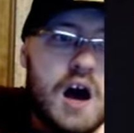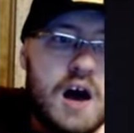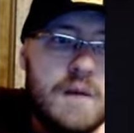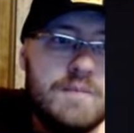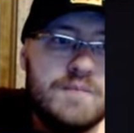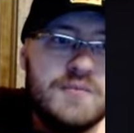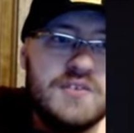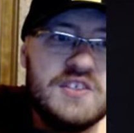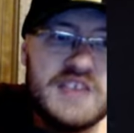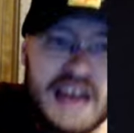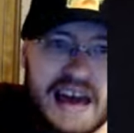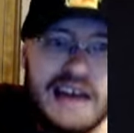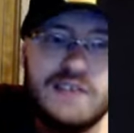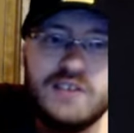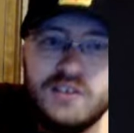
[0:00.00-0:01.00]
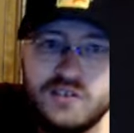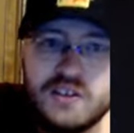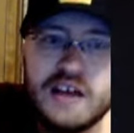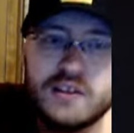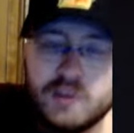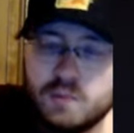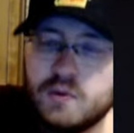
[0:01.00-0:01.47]
The acting's not the
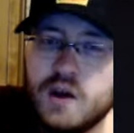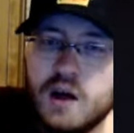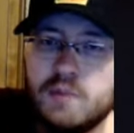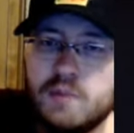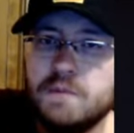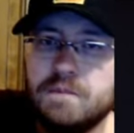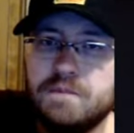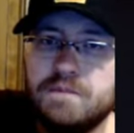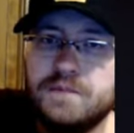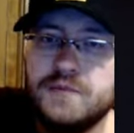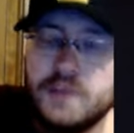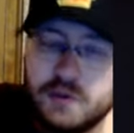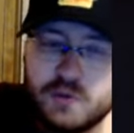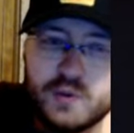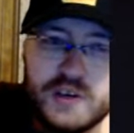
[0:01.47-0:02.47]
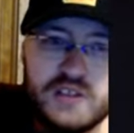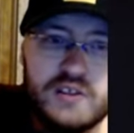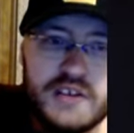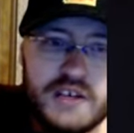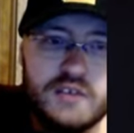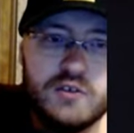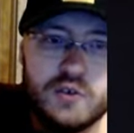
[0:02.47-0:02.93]
problem. The three
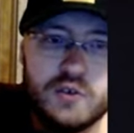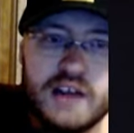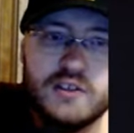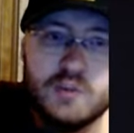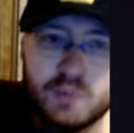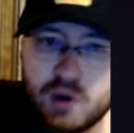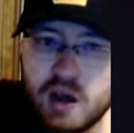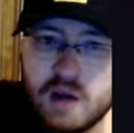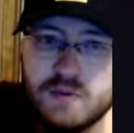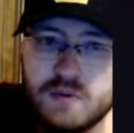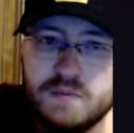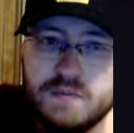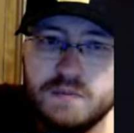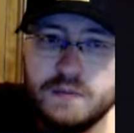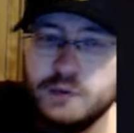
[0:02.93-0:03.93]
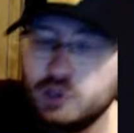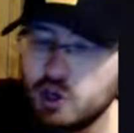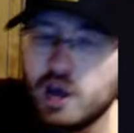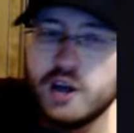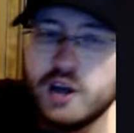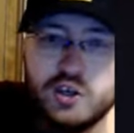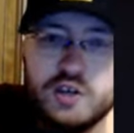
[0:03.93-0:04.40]
leads are not the problem.
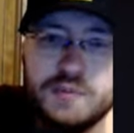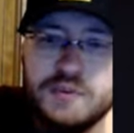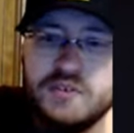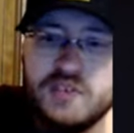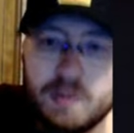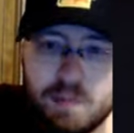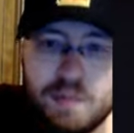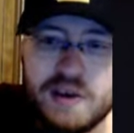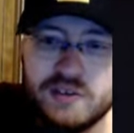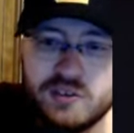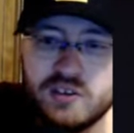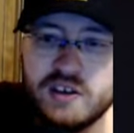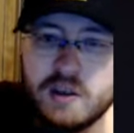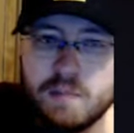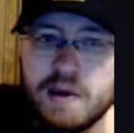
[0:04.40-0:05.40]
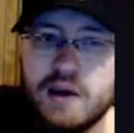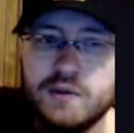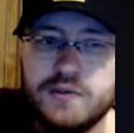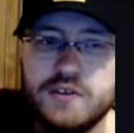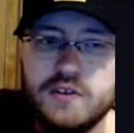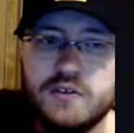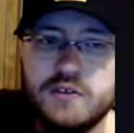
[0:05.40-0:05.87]
John Goodman's is the best thing about this.